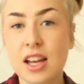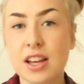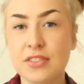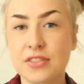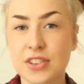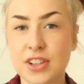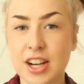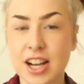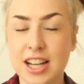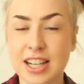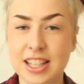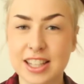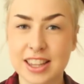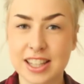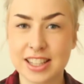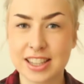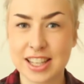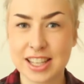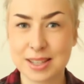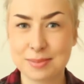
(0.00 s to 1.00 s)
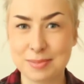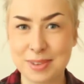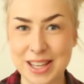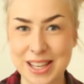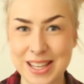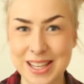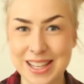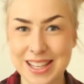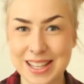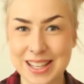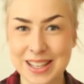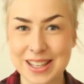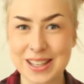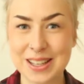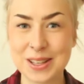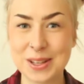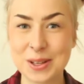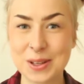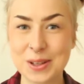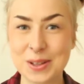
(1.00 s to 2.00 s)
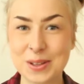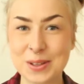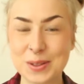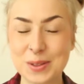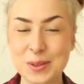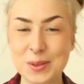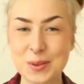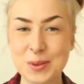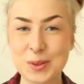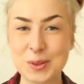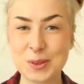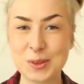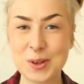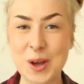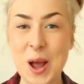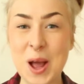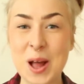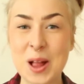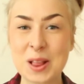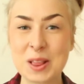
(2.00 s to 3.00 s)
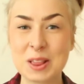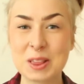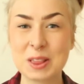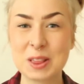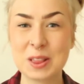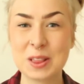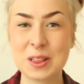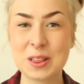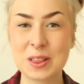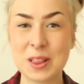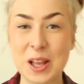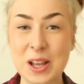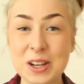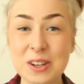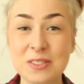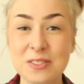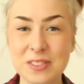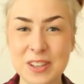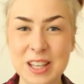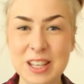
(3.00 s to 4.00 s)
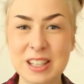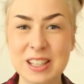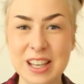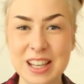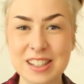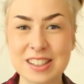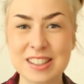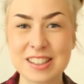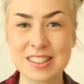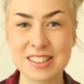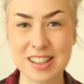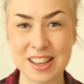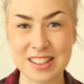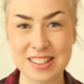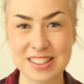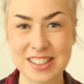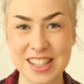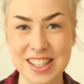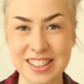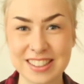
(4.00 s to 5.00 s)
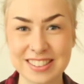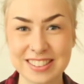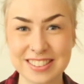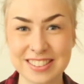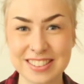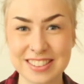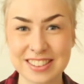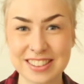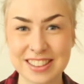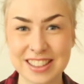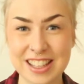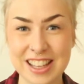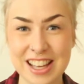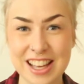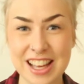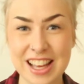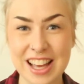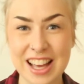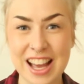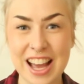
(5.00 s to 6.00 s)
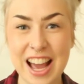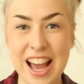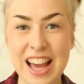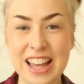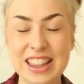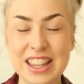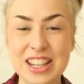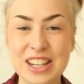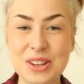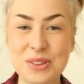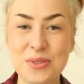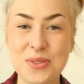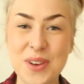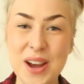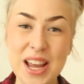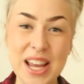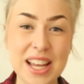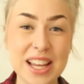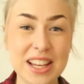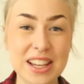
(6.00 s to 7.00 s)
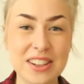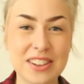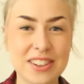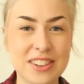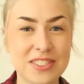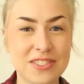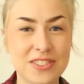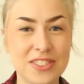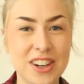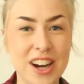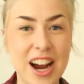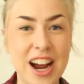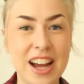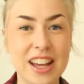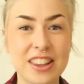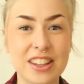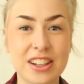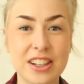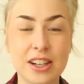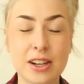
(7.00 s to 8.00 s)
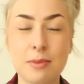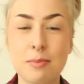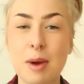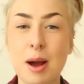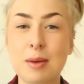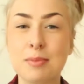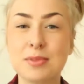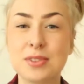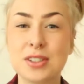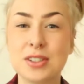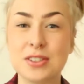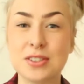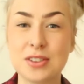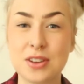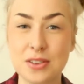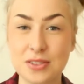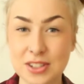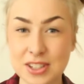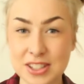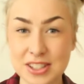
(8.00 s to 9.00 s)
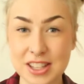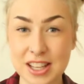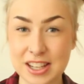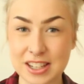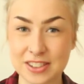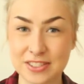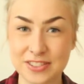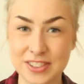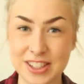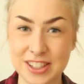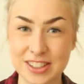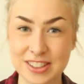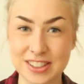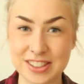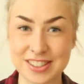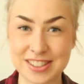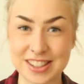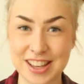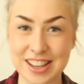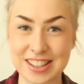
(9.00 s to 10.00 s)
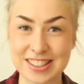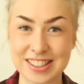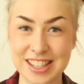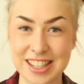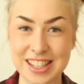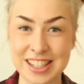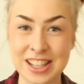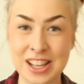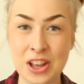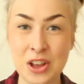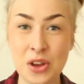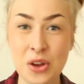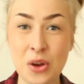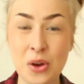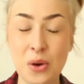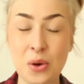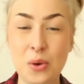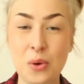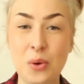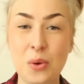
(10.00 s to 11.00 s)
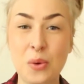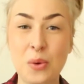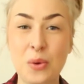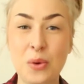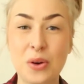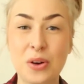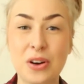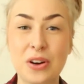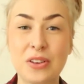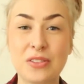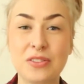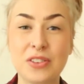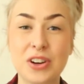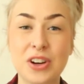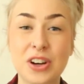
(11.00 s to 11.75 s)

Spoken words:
If you're anything like me, you let your feet get disgusting and then you wait for either your mom to notice that your feet are disgusting or for